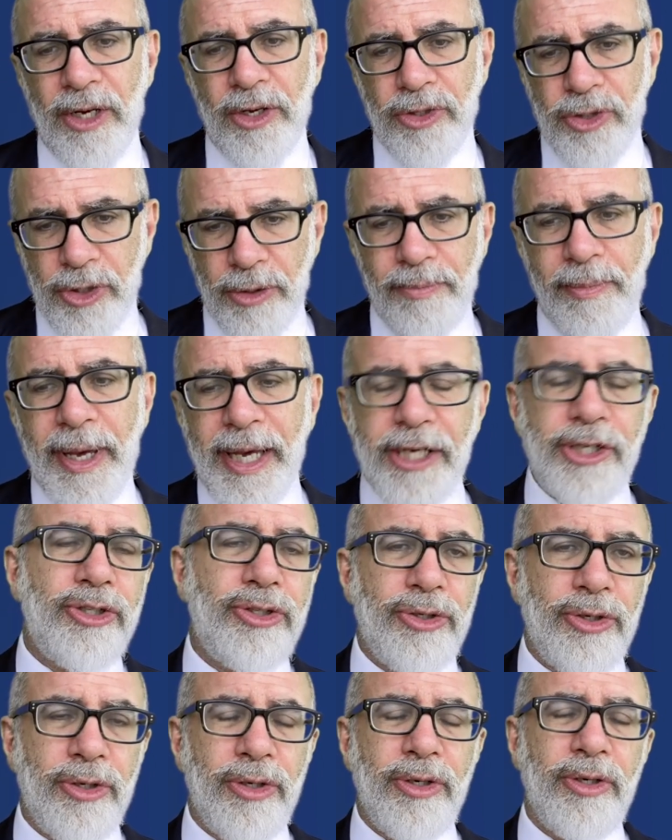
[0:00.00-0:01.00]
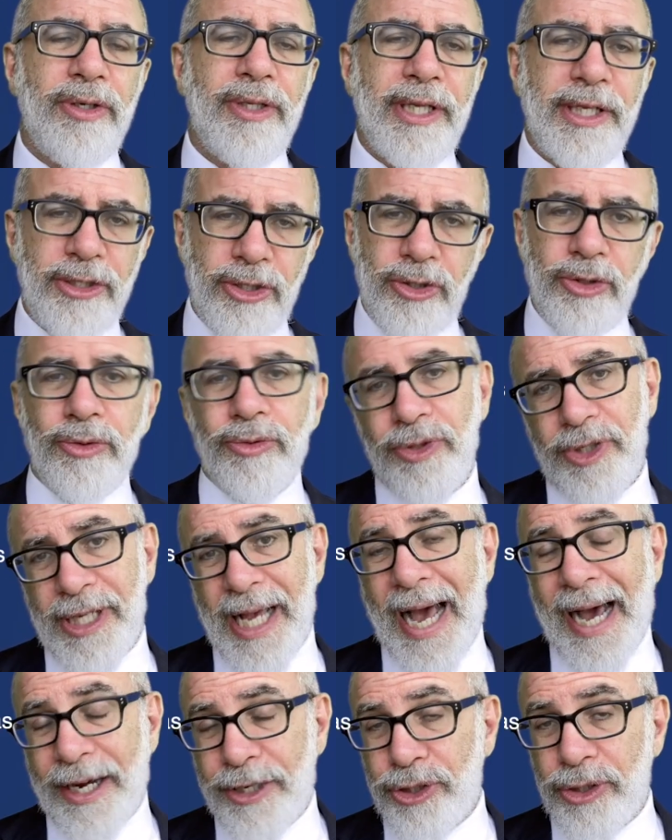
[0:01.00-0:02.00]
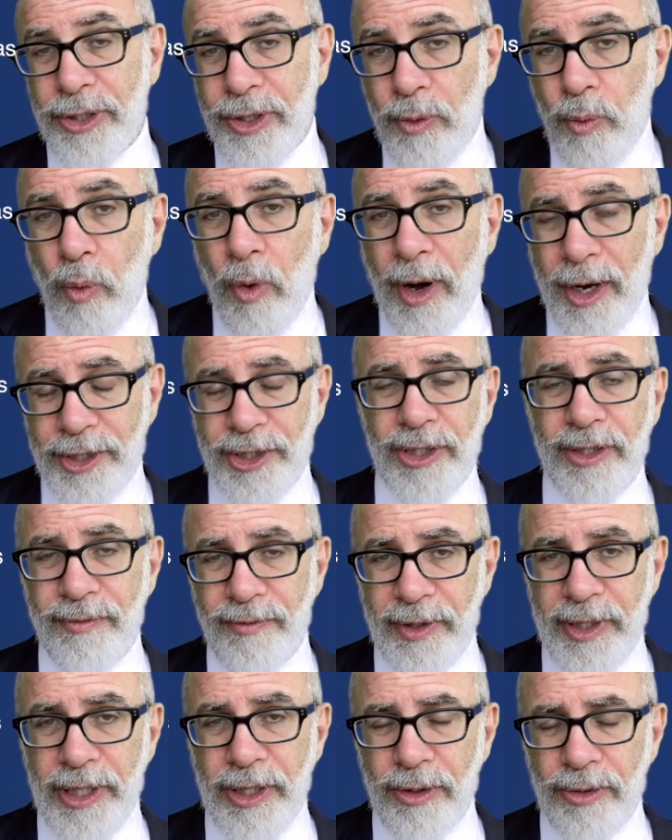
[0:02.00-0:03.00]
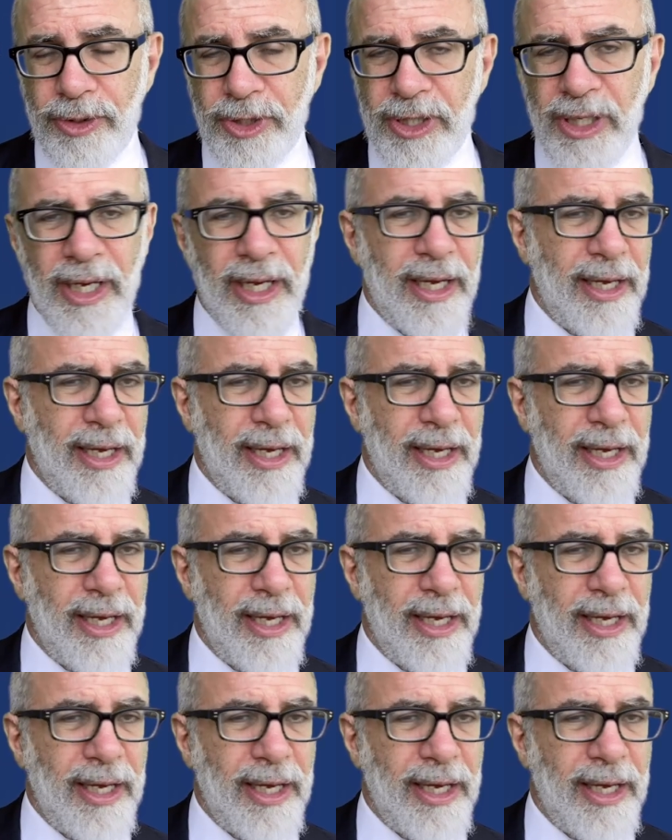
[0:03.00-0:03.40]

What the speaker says: to make sure that students actually watch the videos,